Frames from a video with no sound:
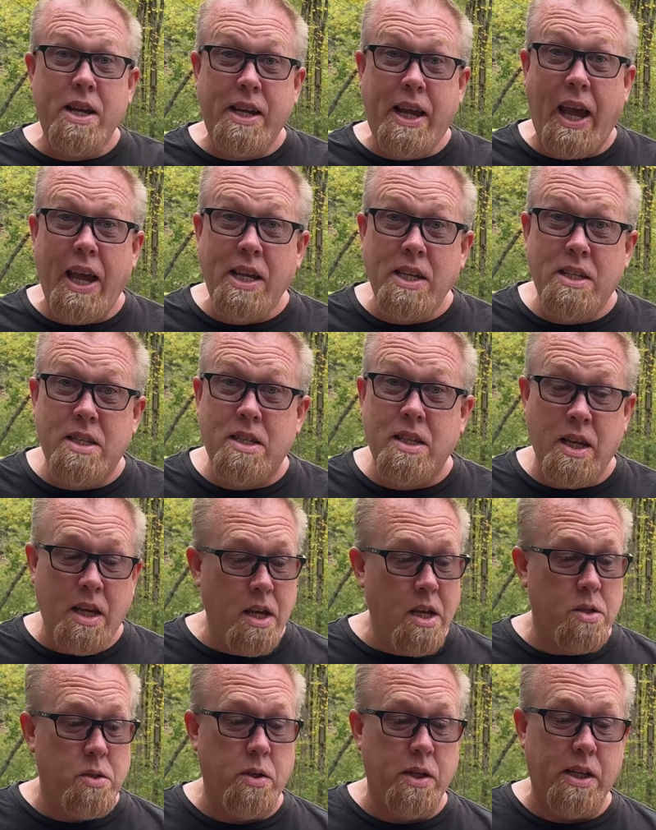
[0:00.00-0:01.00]
case,
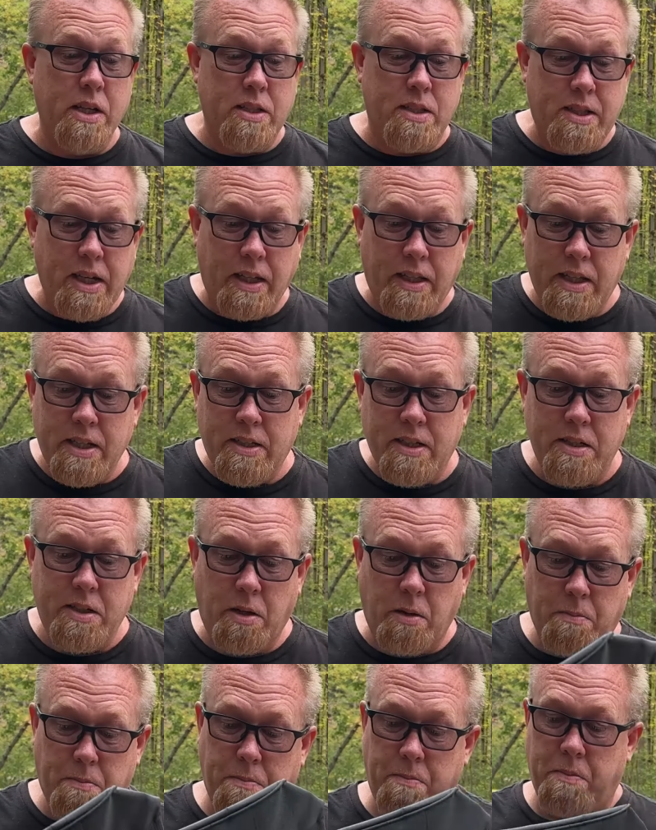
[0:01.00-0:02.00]
so you can stick these in
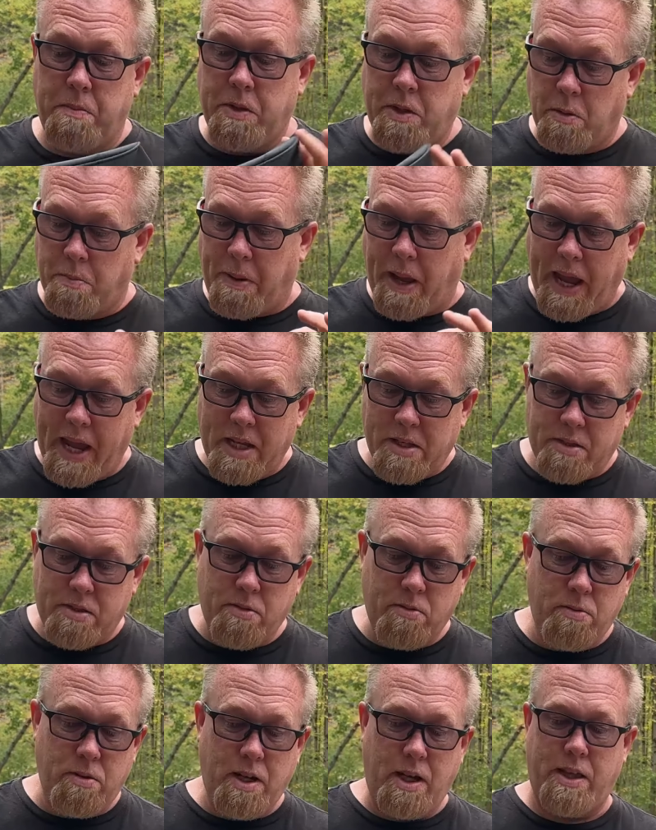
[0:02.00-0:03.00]
your
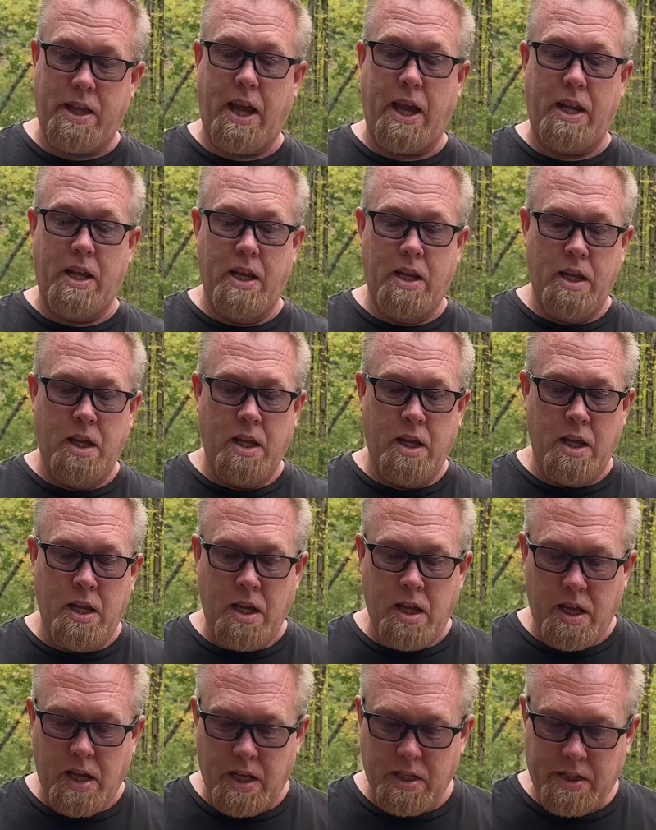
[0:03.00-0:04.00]
pass-through. Look at that.
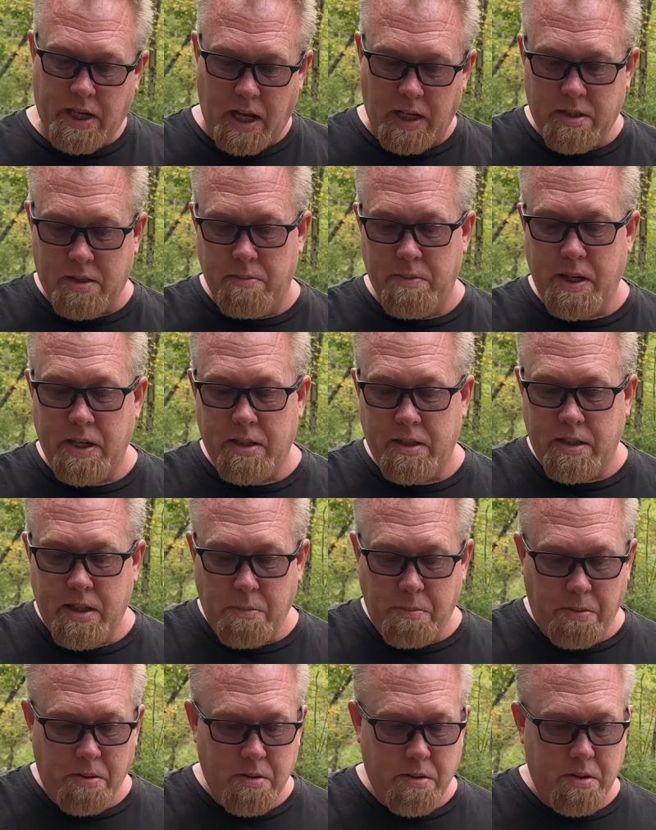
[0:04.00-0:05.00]
It's got some nice
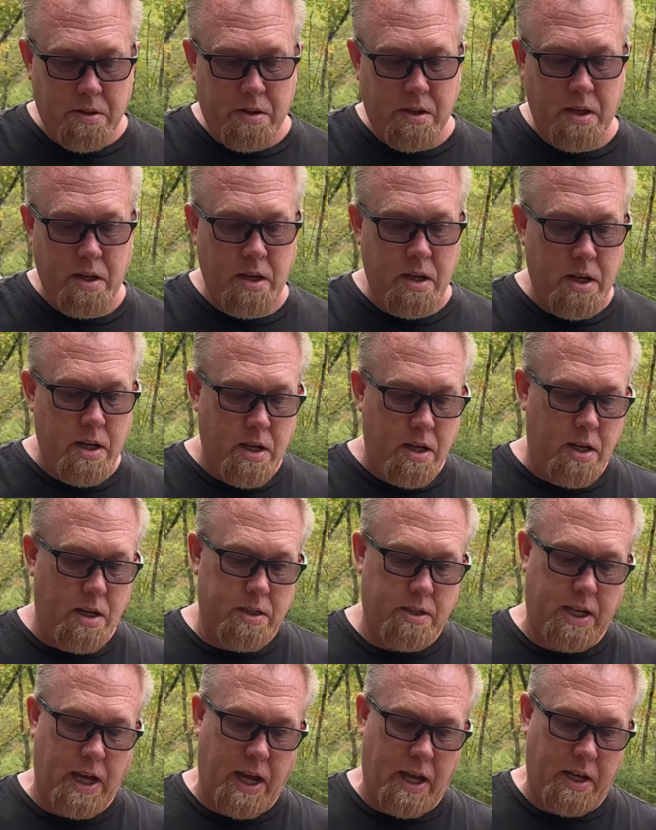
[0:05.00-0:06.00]
zippers.
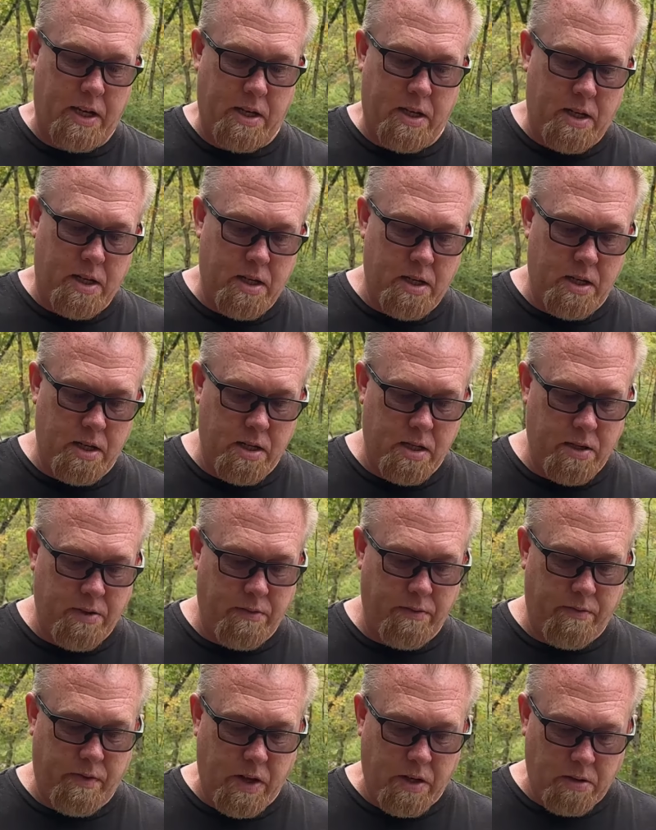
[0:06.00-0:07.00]
It's got some
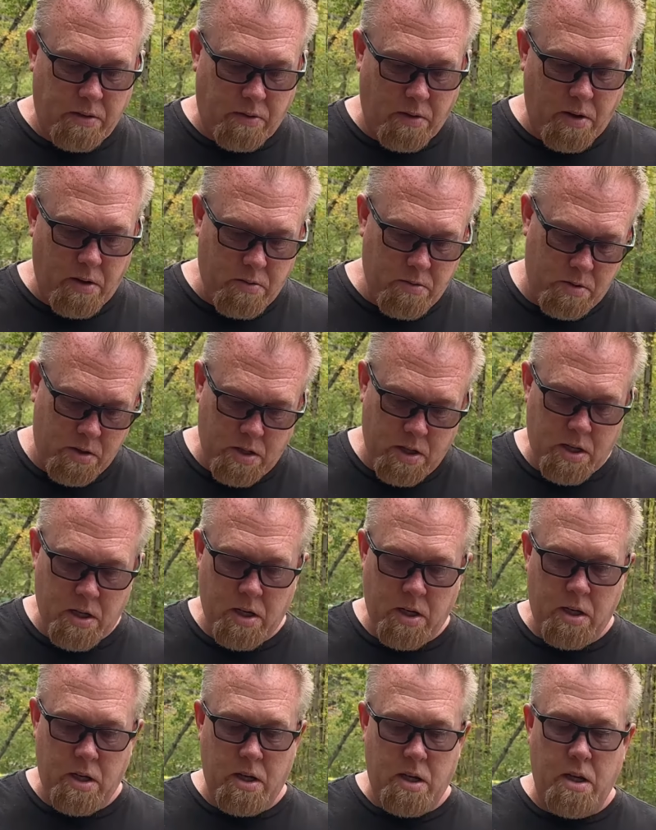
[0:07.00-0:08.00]
Velcro.
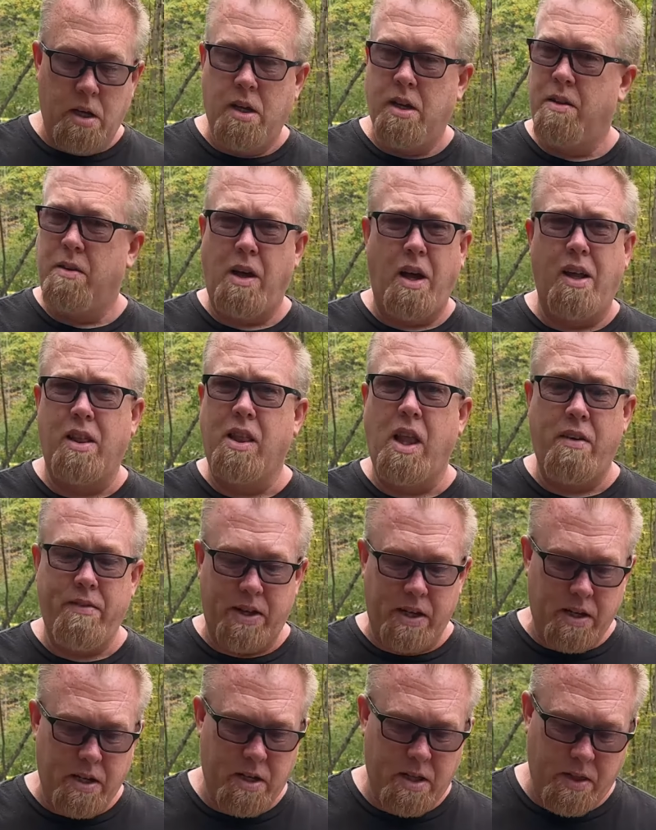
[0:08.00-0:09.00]
I love it.
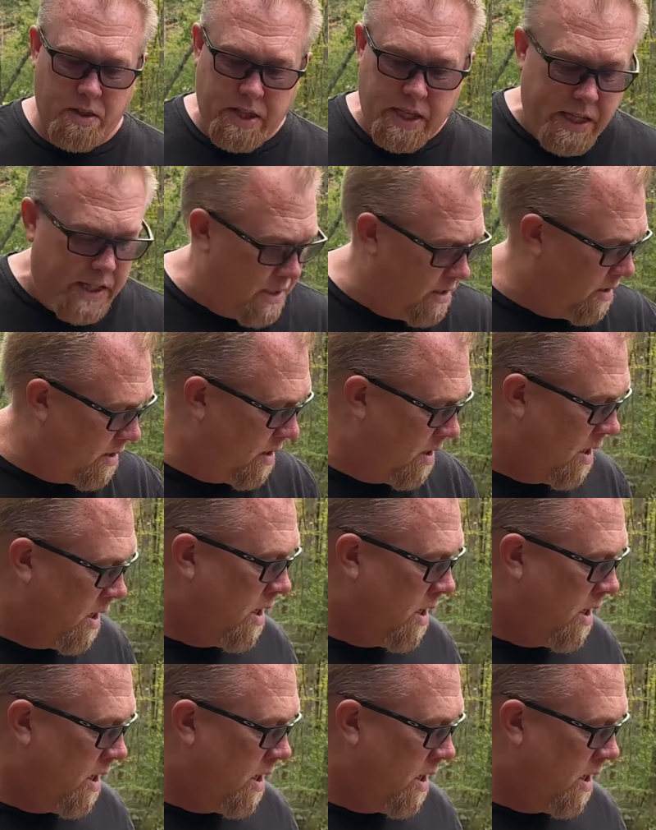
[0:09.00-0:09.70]
These